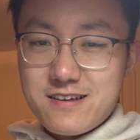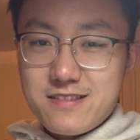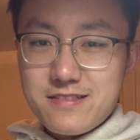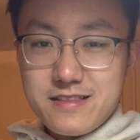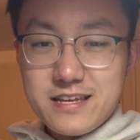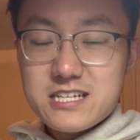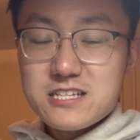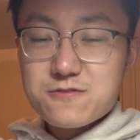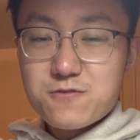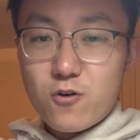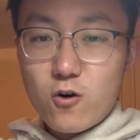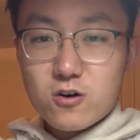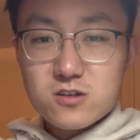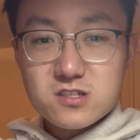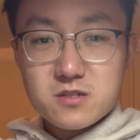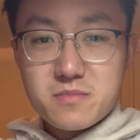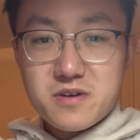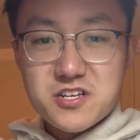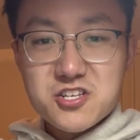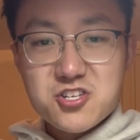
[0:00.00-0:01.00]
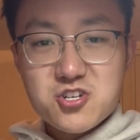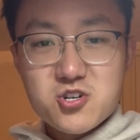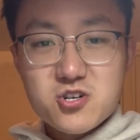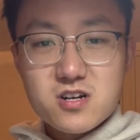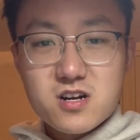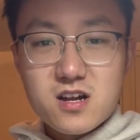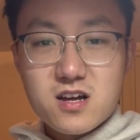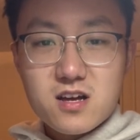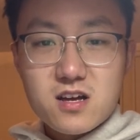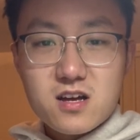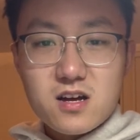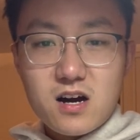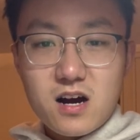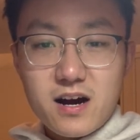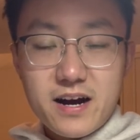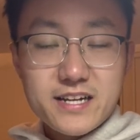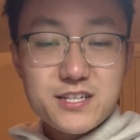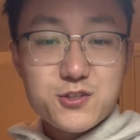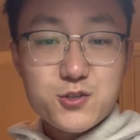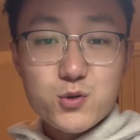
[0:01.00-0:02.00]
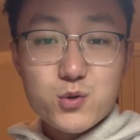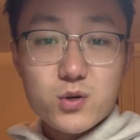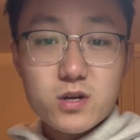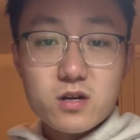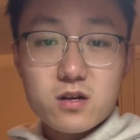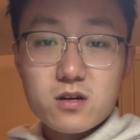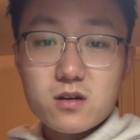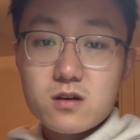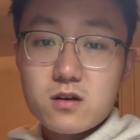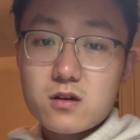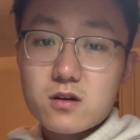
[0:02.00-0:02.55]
This fall semester, I took